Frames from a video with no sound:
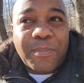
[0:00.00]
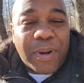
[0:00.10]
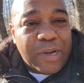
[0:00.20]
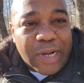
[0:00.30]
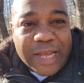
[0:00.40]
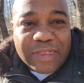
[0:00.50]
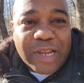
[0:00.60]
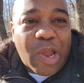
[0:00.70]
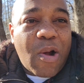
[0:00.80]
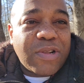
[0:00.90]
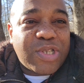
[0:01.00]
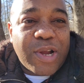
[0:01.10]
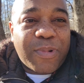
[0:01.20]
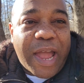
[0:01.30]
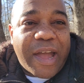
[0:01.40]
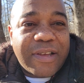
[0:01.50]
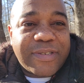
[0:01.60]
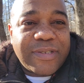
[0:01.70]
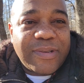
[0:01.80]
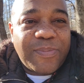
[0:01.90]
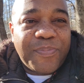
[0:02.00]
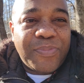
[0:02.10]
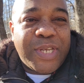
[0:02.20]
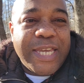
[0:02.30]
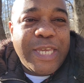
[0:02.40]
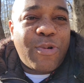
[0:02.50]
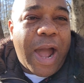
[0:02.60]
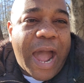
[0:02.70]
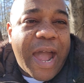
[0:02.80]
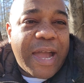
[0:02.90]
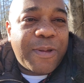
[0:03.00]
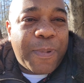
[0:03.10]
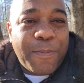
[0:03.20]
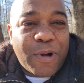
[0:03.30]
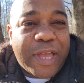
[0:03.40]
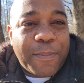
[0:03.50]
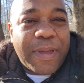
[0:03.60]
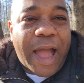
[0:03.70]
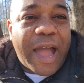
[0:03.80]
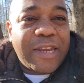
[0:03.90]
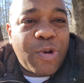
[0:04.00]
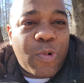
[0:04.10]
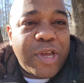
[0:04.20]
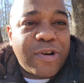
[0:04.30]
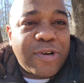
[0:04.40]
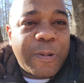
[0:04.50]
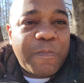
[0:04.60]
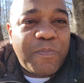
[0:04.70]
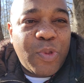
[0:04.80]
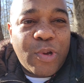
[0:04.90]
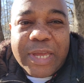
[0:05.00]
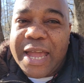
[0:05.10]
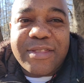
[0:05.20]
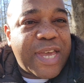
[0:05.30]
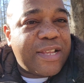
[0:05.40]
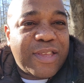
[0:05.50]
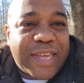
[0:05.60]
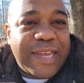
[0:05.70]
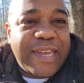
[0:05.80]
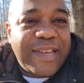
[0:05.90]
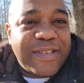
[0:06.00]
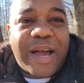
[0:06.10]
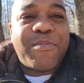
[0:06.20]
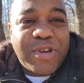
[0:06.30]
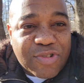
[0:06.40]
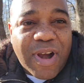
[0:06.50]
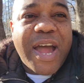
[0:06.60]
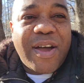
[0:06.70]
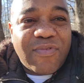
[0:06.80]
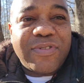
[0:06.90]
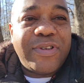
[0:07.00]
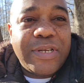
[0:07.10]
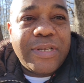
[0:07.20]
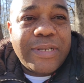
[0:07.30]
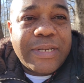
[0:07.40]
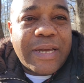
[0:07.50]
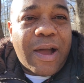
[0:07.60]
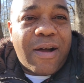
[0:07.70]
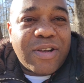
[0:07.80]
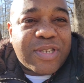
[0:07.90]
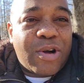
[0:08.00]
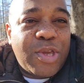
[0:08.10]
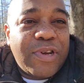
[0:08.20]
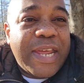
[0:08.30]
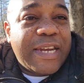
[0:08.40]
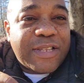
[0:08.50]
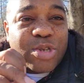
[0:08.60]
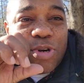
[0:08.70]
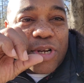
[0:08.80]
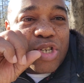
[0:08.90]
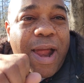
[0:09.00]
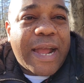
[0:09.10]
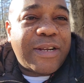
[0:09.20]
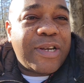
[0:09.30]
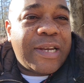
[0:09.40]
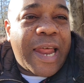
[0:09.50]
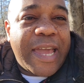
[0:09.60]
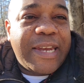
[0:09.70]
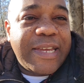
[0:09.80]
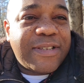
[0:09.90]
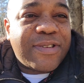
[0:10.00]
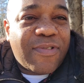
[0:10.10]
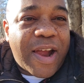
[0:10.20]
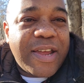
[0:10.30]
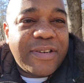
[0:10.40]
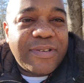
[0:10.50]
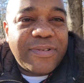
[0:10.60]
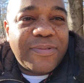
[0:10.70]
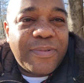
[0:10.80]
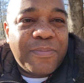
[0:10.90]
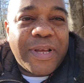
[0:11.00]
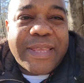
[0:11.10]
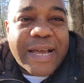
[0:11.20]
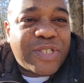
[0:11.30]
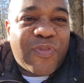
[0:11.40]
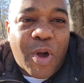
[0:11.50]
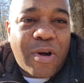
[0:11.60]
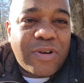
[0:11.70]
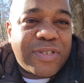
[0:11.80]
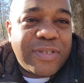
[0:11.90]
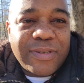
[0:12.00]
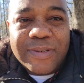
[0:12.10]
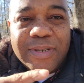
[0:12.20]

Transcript: But look at the long term, guys. DUI, people get behind the wheel. You can't take the keys. I'm going to drive. Also, you needed to attract ladies, right? But that's false.